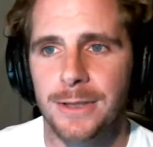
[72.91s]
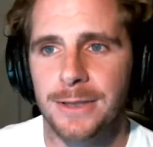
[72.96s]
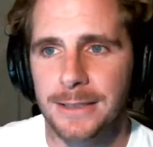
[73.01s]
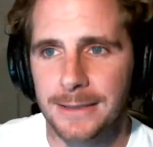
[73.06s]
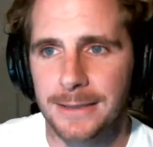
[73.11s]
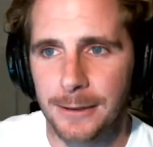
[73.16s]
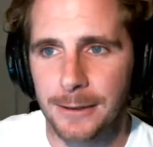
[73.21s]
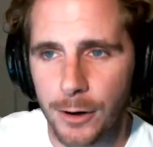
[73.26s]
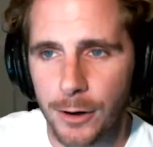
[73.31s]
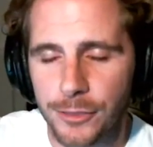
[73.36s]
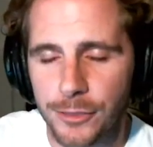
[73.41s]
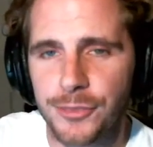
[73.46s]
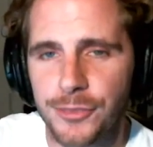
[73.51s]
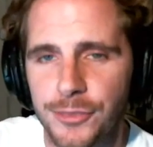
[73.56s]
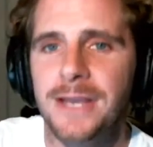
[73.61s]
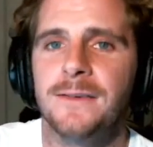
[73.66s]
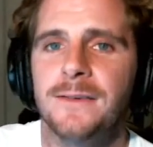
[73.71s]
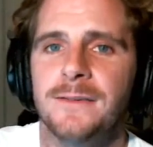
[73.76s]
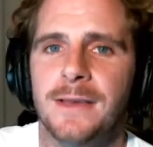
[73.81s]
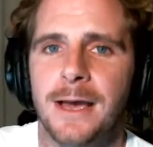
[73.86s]
Like there are
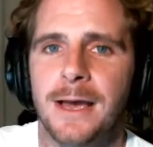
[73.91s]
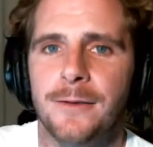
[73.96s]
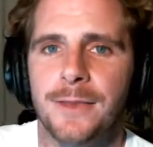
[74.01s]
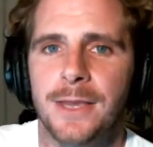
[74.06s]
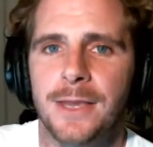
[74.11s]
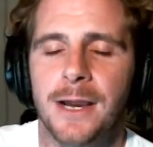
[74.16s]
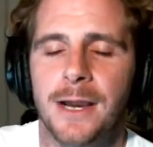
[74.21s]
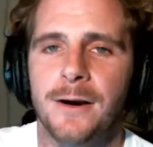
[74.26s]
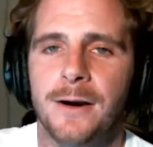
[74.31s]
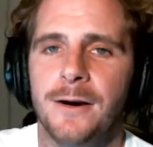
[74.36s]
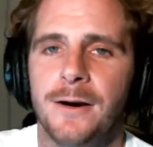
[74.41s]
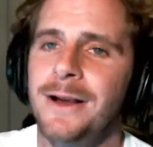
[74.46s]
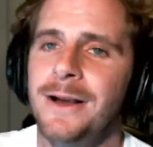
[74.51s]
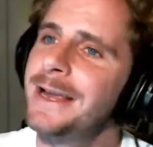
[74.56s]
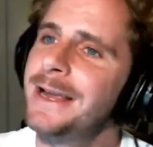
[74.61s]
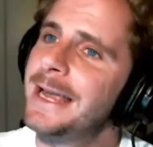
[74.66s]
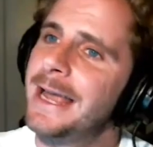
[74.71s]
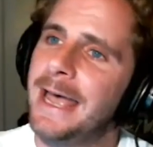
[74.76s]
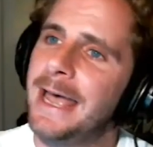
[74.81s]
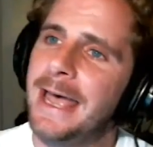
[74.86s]
things out there,
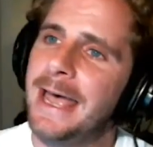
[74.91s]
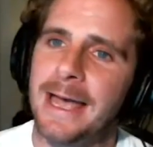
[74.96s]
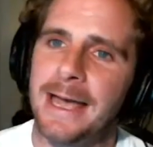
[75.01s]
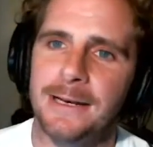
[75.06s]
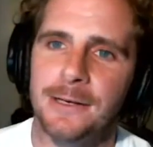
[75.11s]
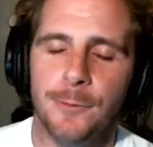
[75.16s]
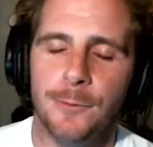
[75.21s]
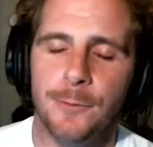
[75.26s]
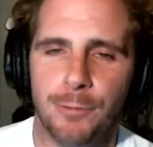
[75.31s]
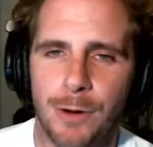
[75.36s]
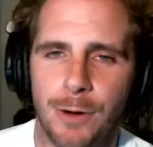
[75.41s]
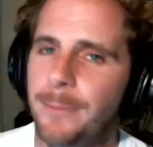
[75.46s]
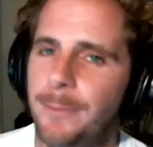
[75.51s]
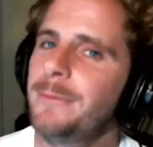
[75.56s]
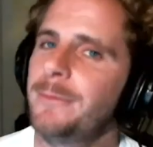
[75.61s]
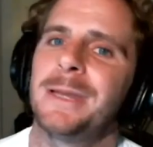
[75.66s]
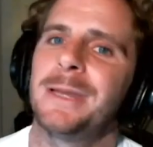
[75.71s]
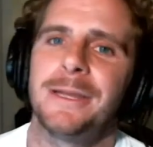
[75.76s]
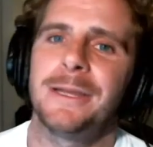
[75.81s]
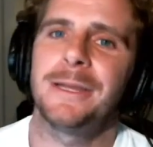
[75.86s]
and you
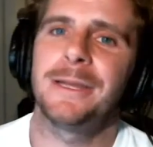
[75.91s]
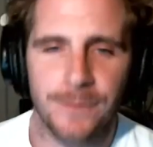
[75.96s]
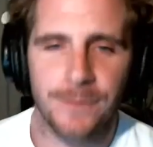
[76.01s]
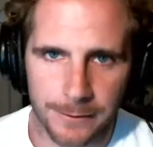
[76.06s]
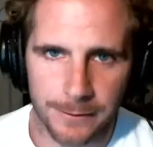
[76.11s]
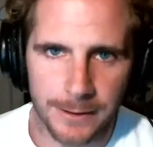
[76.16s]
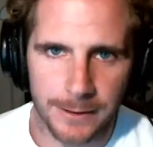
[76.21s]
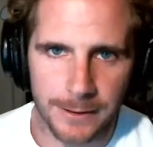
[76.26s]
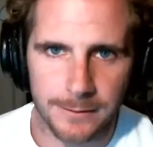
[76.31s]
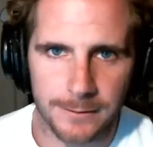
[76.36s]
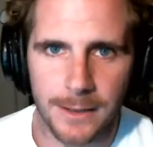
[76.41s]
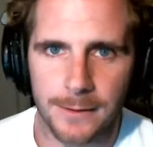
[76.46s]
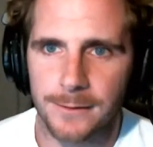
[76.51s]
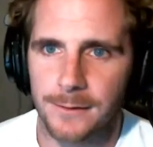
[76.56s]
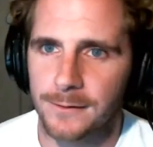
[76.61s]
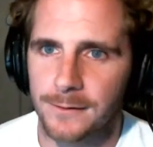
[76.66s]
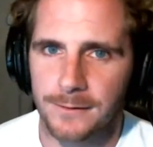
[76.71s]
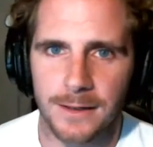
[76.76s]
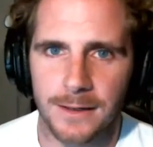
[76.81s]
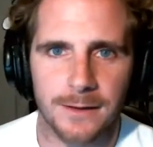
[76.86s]
probably feel it, that the
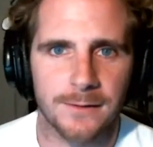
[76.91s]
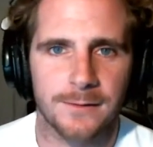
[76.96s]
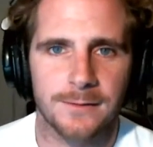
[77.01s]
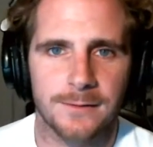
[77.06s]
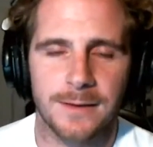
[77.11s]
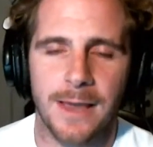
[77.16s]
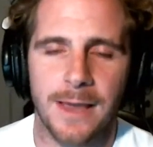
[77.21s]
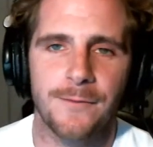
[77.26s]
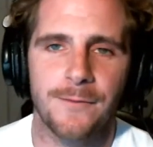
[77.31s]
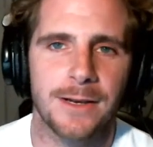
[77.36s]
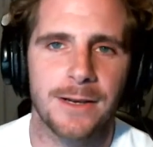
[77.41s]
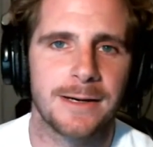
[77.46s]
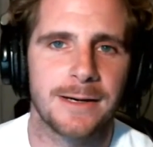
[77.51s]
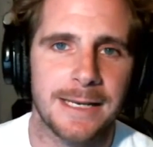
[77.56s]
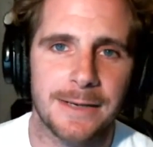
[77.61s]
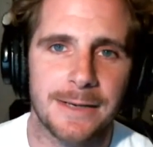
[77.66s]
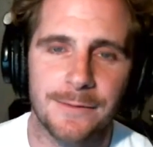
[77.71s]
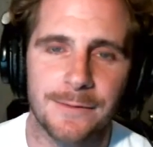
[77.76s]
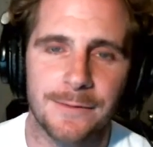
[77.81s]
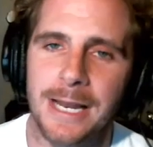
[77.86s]
six, seven, and
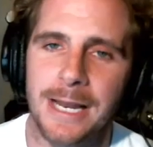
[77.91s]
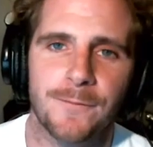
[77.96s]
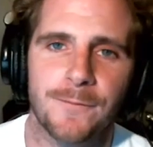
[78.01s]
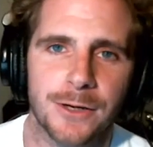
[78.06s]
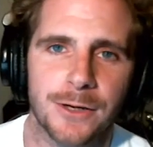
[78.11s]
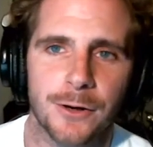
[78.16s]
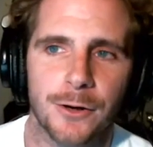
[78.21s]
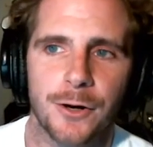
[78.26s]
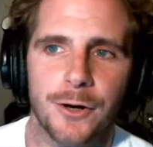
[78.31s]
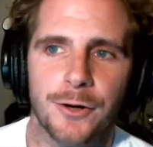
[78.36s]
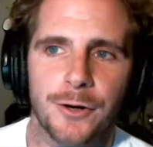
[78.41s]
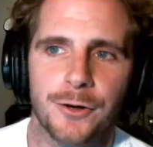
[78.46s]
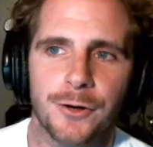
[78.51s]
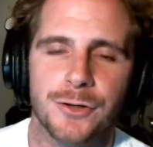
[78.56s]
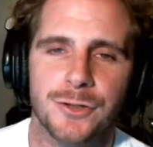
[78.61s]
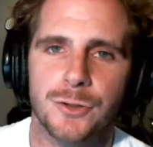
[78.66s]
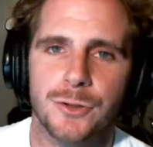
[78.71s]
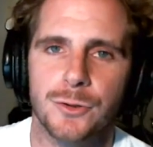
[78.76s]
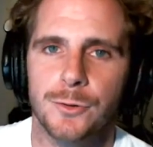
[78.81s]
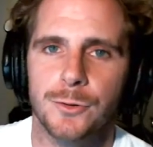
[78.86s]
even eight figure
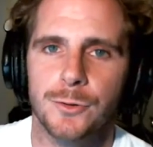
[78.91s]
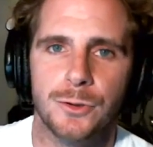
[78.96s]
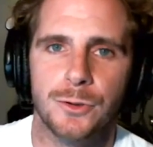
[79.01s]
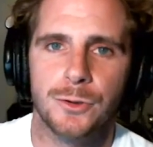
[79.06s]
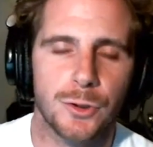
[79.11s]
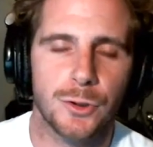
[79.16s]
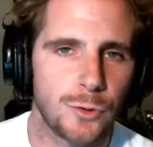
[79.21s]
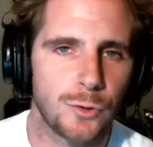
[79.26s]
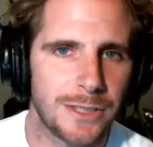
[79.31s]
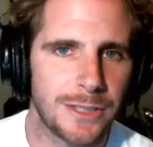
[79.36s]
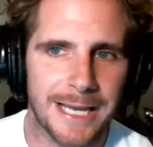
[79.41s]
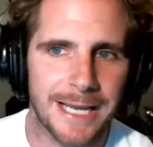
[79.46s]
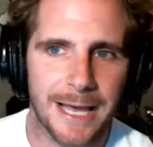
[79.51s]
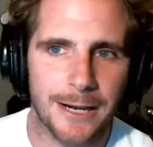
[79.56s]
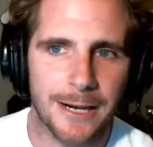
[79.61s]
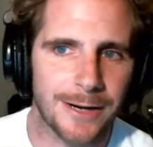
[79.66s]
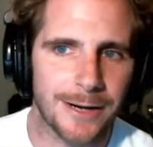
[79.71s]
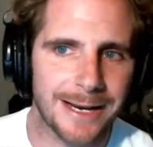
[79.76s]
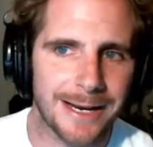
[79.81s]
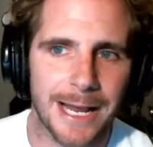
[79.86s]
earners who do the
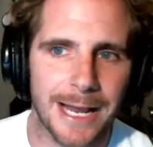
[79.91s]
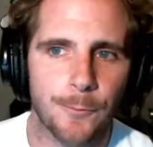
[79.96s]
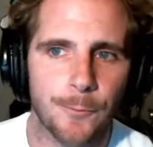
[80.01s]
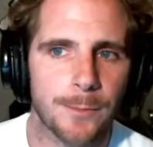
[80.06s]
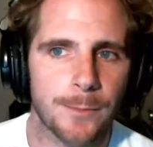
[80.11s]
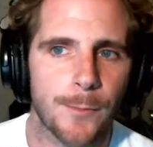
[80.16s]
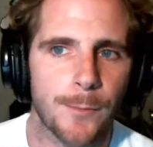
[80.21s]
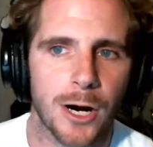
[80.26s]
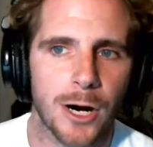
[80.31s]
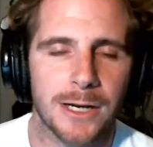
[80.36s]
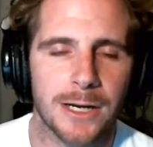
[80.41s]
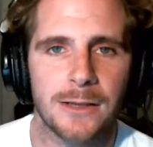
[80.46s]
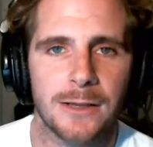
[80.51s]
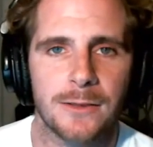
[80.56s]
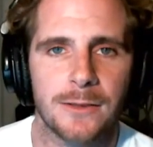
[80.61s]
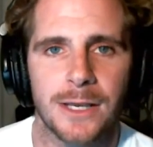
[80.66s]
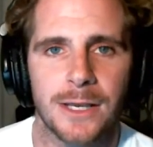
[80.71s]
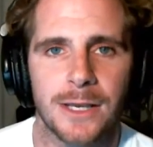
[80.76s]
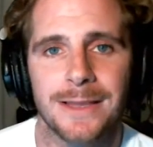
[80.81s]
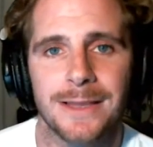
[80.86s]
internet network marketing
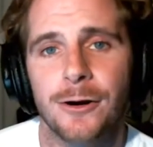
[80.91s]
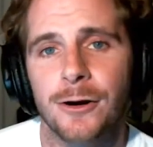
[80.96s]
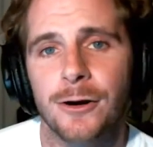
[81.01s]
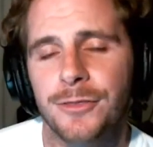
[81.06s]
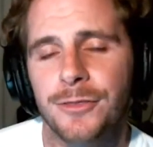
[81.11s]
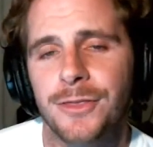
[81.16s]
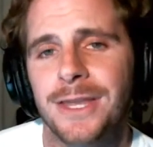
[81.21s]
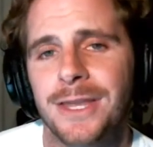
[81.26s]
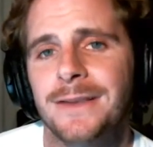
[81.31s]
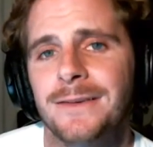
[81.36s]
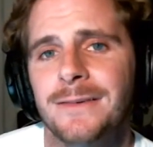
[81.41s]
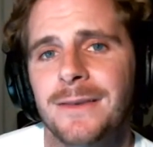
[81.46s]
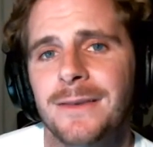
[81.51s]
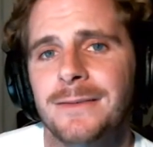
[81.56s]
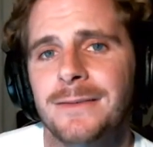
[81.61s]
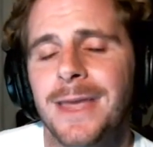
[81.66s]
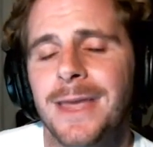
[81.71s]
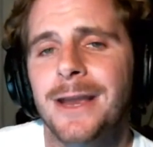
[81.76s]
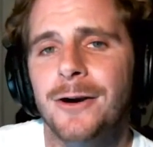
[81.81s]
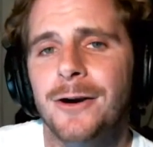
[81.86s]
thing, there are things that
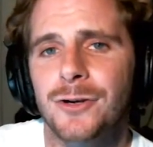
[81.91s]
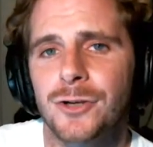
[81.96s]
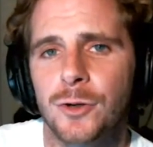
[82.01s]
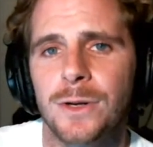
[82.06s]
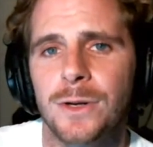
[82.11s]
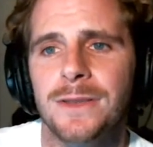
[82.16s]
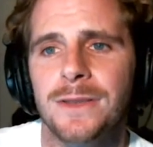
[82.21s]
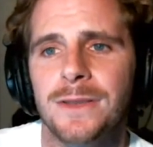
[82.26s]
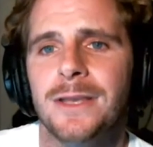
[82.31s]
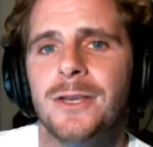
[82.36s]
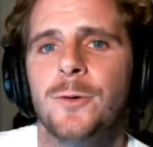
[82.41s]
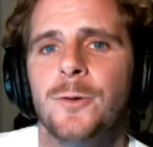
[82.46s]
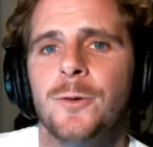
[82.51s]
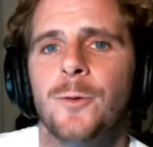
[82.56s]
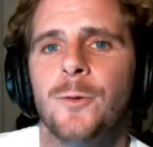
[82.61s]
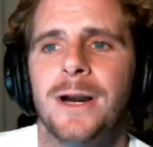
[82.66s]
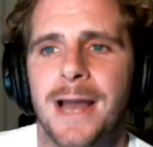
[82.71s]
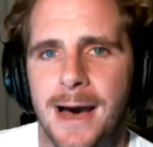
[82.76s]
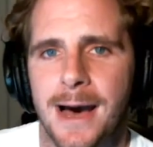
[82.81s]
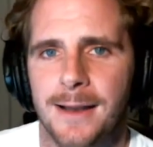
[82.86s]
they are doing that you are
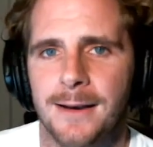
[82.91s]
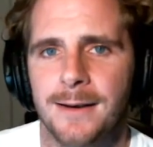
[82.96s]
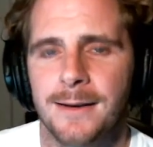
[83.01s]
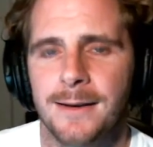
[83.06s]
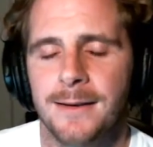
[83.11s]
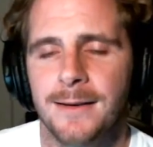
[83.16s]
not.